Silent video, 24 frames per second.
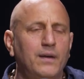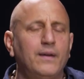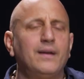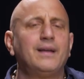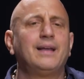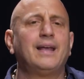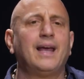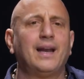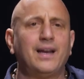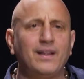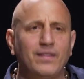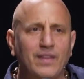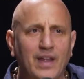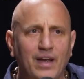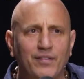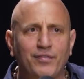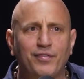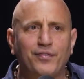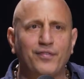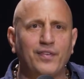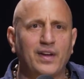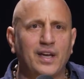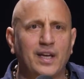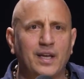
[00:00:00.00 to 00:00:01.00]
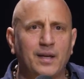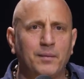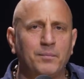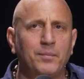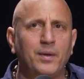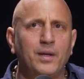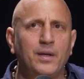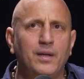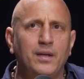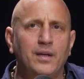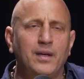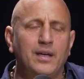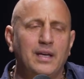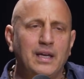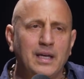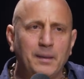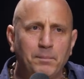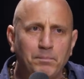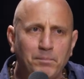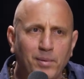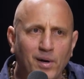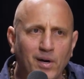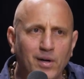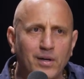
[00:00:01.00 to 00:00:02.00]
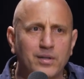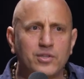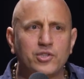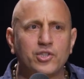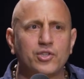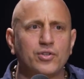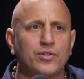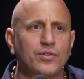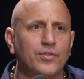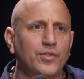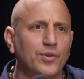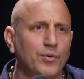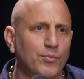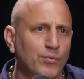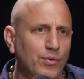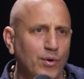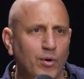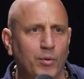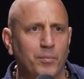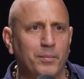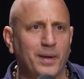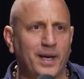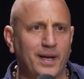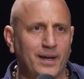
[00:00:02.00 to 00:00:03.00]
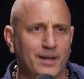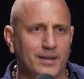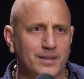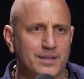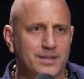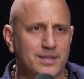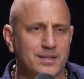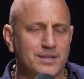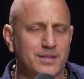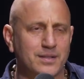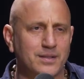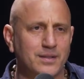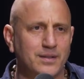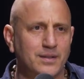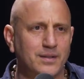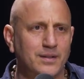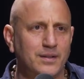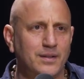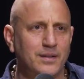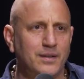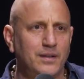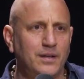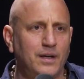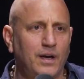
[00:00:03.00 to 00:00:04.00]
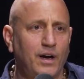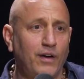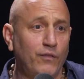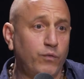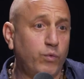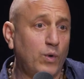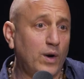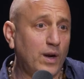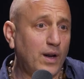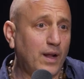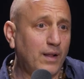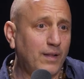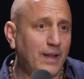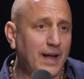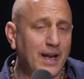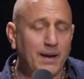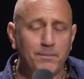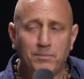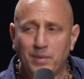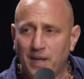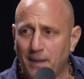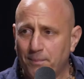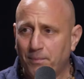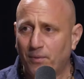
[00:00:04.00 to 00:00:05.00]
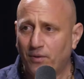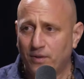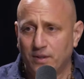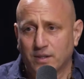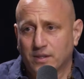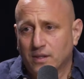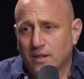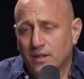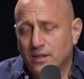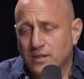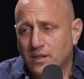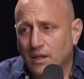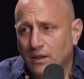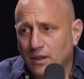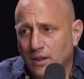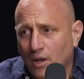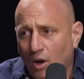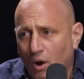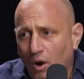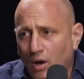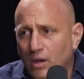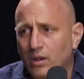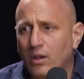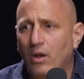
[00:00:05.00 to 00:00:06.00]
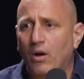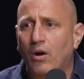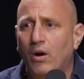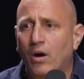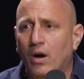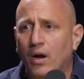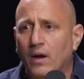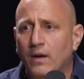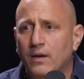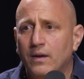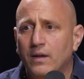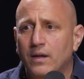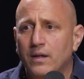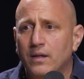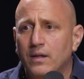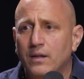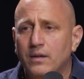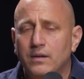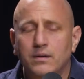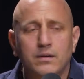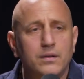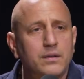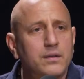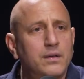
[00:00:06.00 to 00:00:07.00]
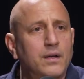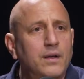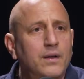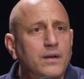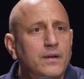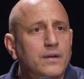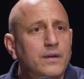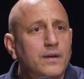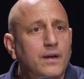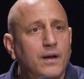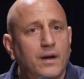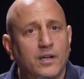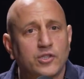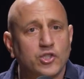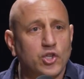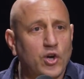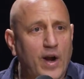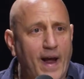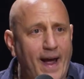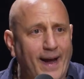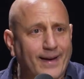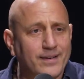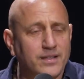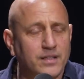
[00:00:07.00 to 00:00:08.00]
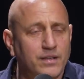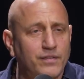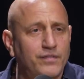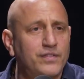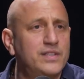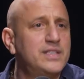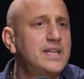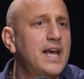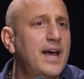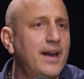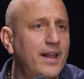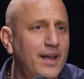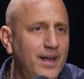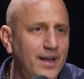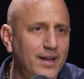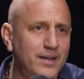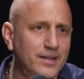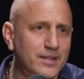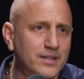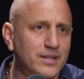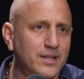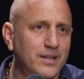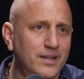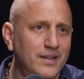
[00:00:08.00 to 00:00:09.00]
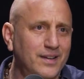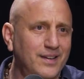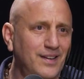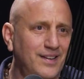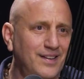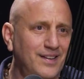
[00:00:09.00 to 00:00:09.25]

getting that fame, it punctured the romance of what a lot of people, it's a long, attractive dead end.